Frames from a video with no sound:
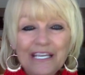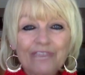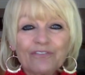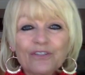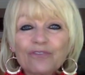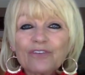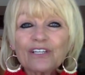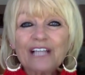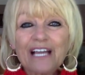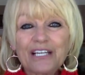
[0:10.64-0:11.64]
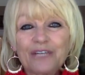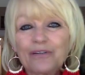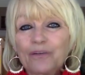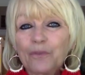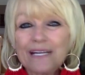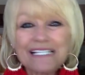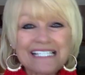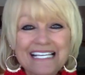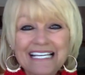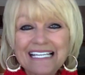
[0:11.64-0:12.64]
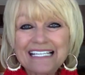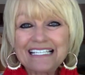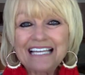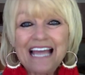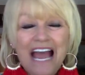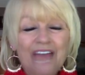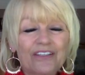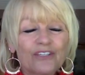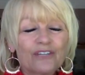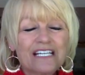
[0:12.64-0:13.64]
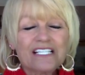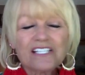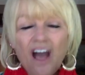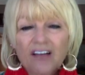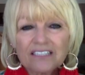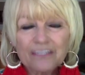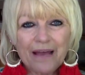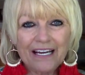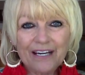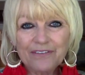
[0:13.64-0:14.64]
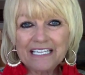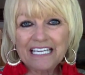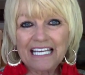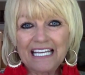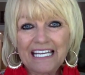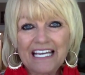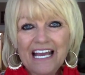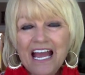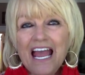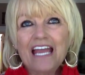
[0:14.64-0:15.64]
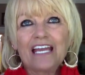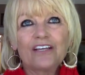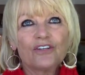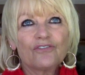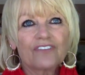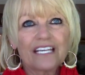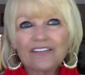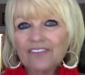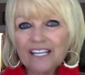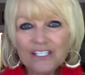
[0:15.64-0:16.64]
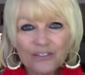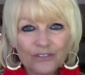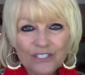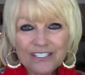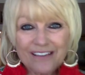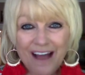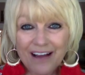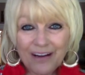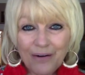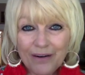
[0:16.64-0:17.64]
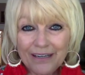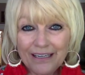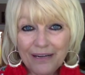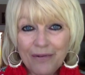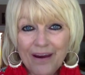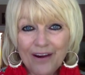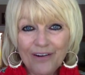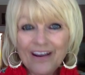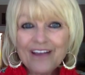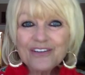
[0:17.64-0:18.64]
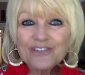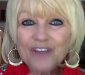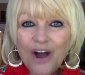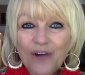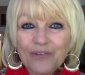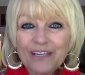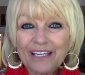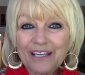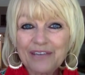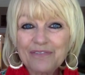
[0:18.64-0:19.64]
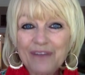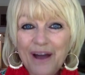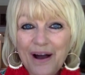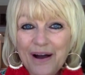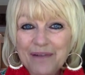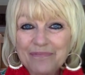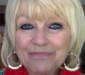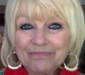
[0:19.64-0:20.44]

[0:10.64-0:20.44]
If you feel like you're at wits' end and you're exhausted about everything and you think things are just not going anywhere, don't give up.